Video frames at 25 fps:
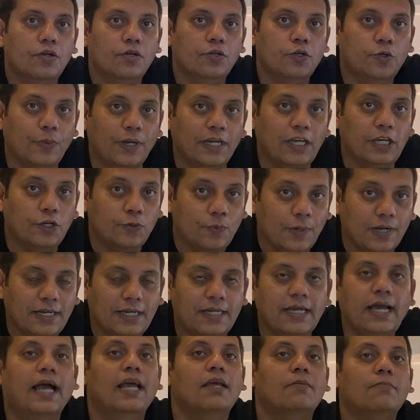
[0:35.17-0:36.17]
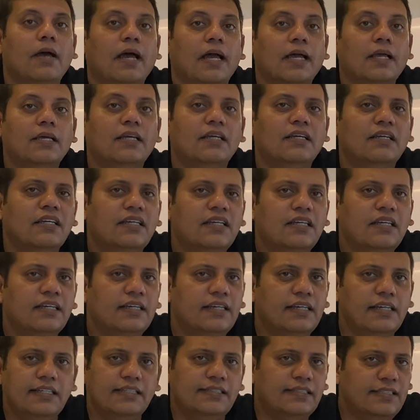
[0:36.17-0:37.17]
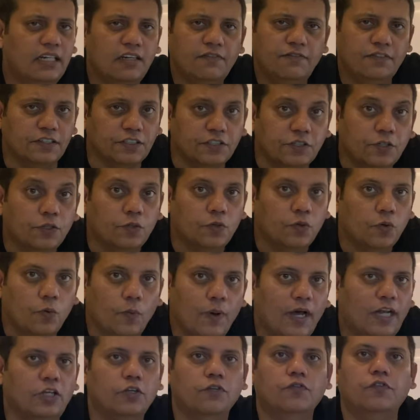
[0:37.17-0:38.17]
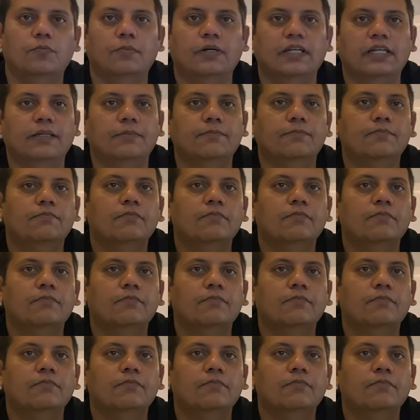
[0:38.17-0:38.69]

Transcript: 2020 iMac itself is good value for money